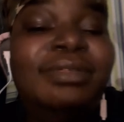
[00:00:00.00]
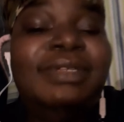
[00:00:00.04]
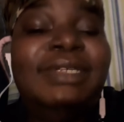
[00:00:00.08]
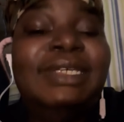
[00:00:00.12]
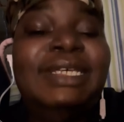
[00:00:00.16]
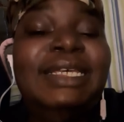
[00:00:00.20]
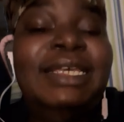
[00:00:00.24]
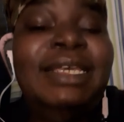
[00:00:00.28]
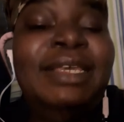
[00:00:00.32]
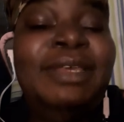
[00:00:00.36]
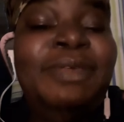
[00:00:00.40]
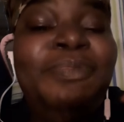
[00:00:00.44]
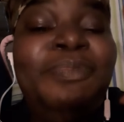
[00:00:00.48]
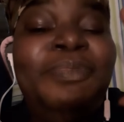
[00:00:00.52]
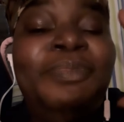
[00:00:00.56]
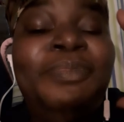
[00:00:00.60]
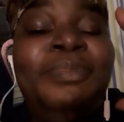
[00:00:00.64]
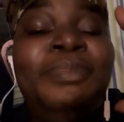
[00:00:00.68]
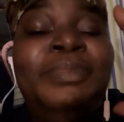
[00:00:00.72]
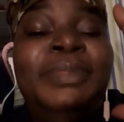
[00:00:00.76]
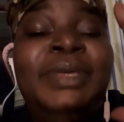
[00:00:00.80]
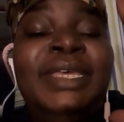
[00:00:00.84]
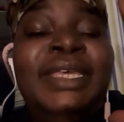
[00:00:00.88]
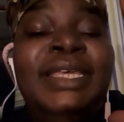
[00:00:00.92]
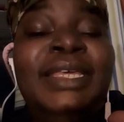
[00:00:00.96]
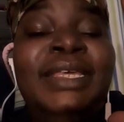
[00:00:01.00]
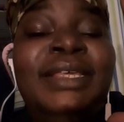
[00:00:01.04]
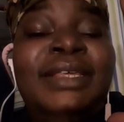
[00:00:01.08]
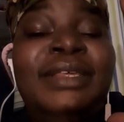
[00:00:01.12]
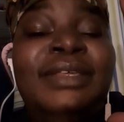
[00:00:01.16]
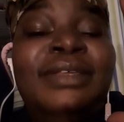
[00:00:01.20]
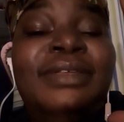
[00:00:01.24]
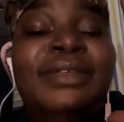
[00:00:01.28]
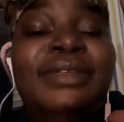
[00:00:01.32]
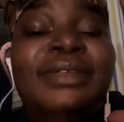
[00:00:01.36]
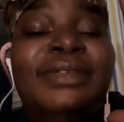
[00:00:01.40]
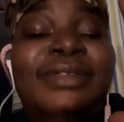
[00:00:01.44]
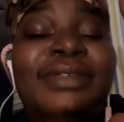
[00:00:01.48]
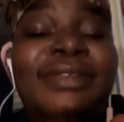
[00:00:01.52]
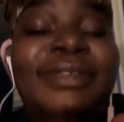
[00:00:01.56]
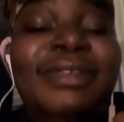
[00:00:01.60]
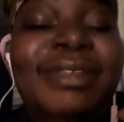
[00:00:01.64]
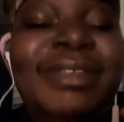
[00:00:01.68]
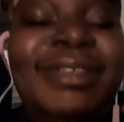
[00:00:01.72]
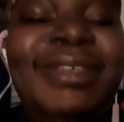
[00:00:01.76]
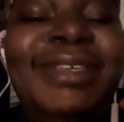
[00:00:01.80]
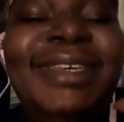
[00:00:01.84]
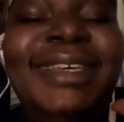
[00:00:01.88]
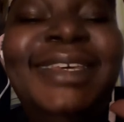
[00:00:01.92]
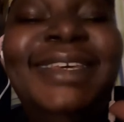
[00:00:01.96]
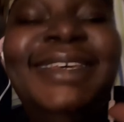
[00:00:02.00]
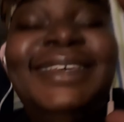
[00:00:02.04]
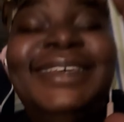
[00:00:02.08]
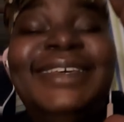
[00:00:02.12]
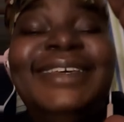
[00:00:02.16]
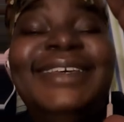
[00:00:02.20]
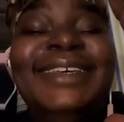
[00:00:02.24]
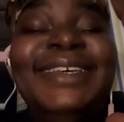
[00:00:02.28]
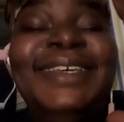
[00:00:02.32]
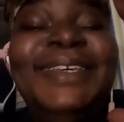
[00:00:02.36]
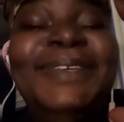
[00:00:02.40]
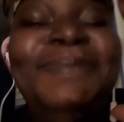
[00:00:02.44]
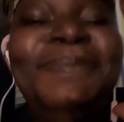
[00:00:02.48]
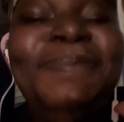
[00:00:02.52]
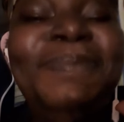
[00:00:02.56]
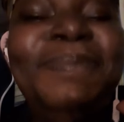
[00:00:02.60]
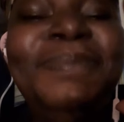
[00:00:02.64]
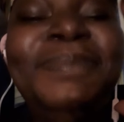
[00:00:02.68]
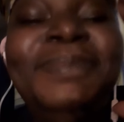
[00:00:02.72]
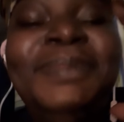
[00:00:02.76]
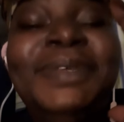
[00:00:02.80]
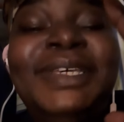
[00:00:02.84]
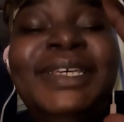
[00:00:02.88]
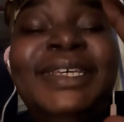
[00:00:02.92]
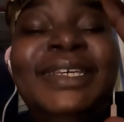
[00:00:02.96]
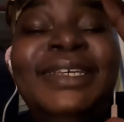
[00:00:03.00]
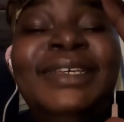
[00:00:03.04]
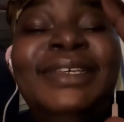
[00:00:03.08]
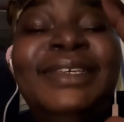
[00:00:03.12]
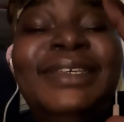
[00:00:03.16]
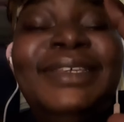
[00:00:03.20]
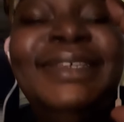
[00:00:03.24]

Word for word: keep me Keep me,